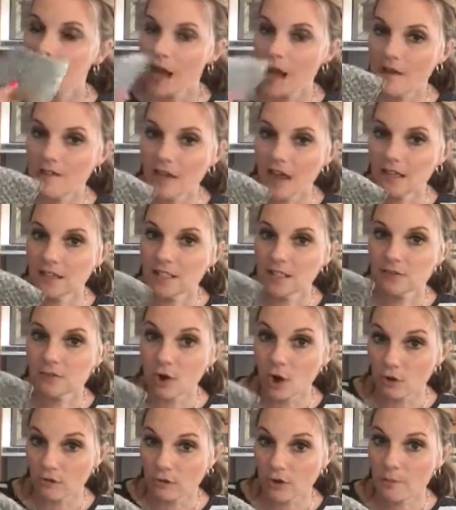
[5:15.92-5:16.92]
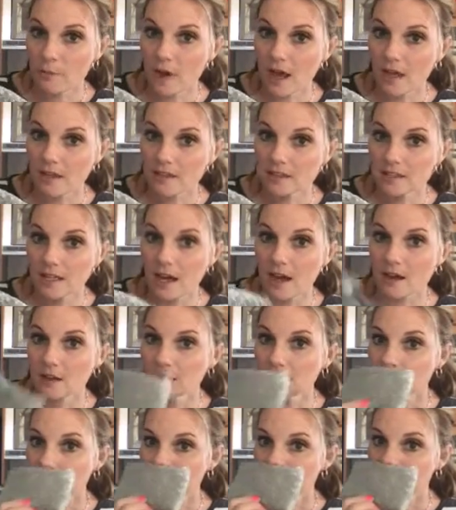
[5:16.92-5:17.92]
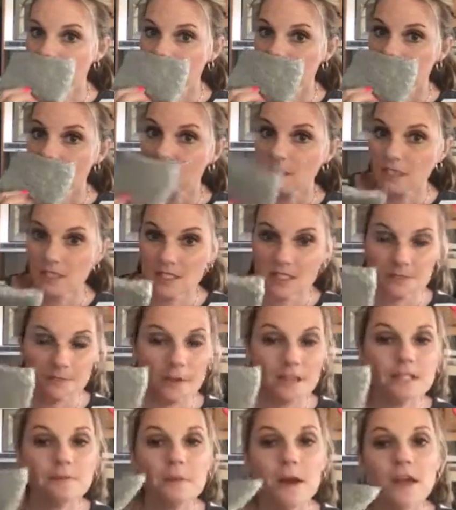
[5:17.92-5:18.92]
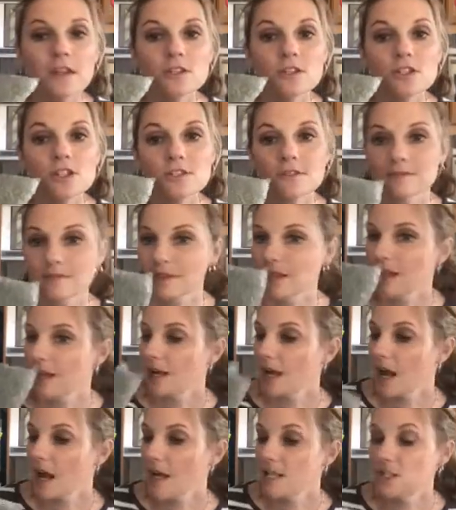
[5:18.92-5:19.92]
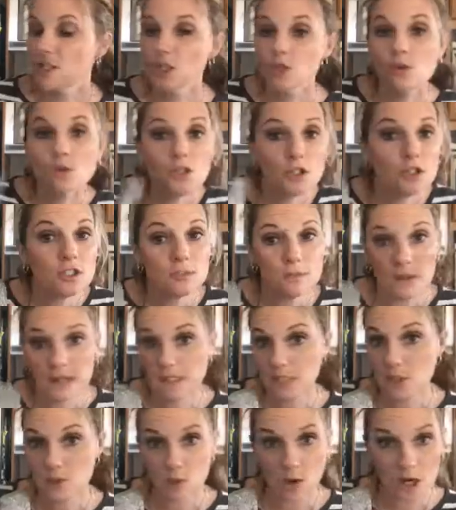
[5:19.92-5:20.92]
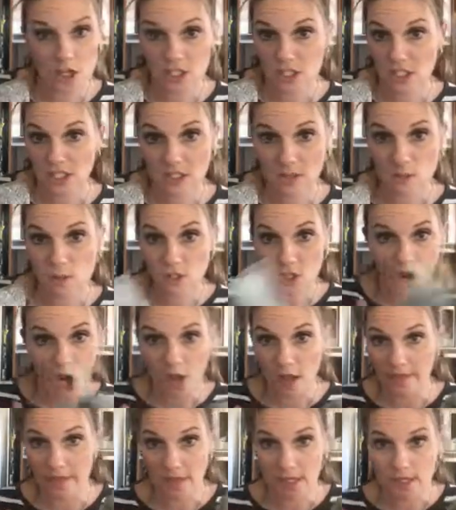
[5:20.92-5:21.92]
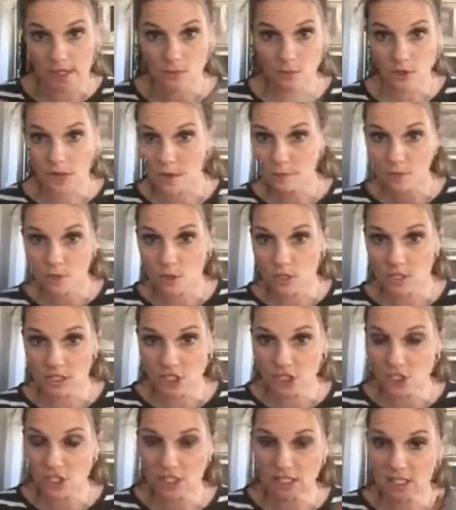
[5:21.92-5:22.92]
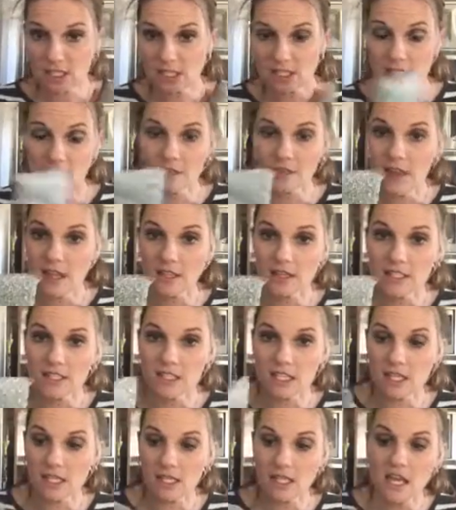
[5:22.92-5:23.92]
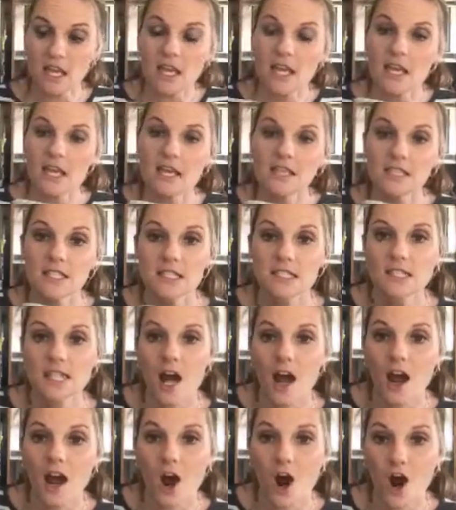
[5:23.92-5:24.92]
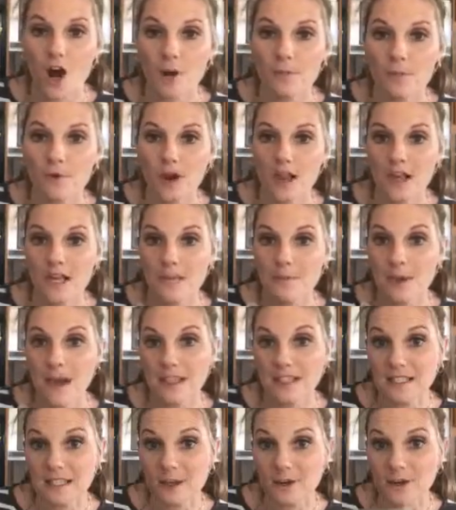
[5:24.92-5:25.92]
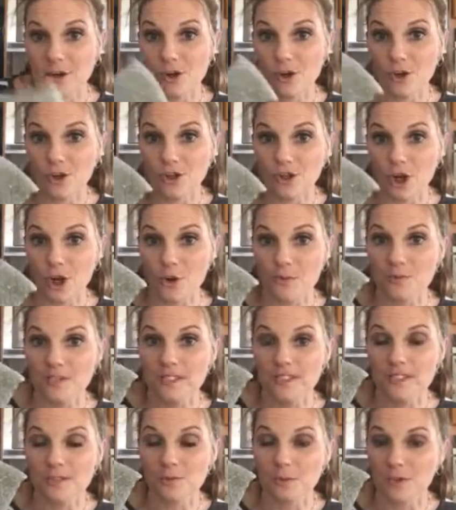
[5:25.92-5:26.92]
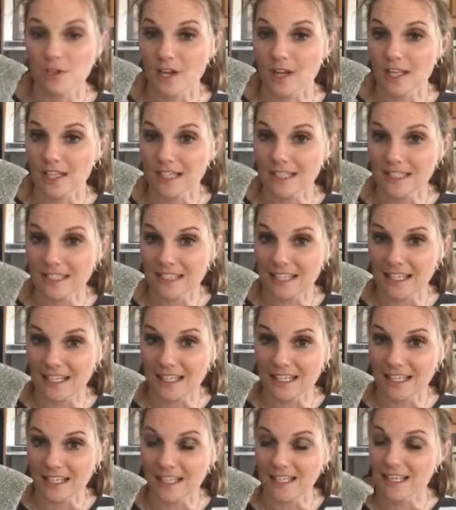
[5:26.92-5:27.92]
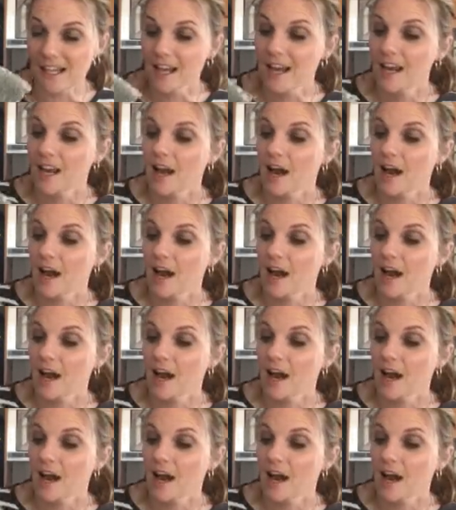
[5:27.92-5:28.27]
I've had this for over a month now. This is my sponge. I do use my dishwashing liquid on this when I'm doing dishes and stuff at the sink. It does not harbor any bacteria or germs. This will not get stinky.